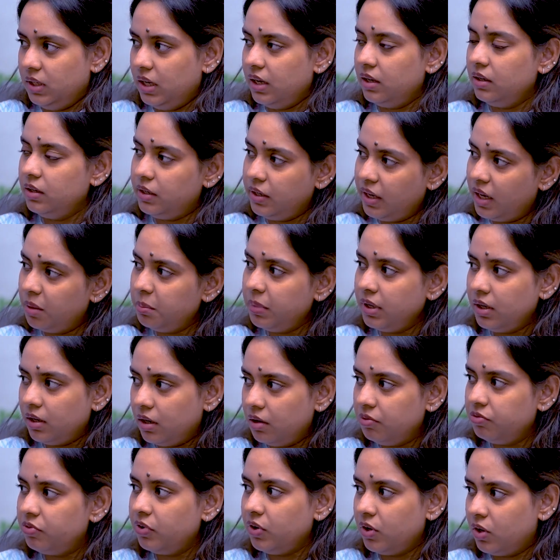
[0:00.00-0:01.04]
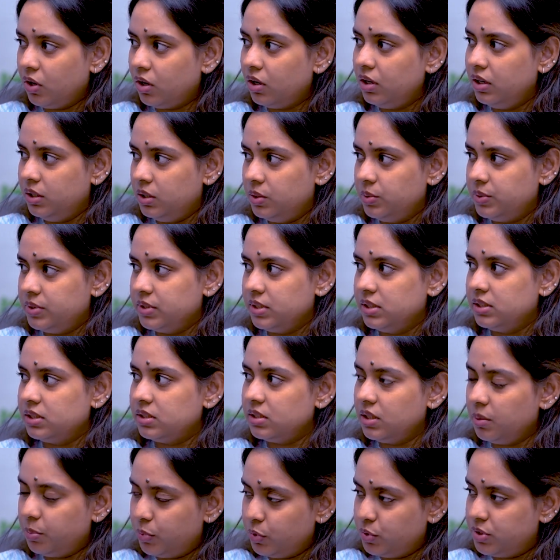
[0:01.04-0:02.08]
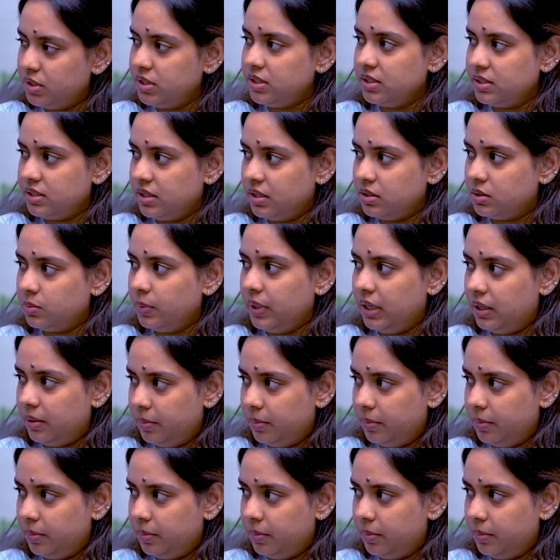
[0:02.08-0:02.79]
And it can be done for all individuals, the procedures as well.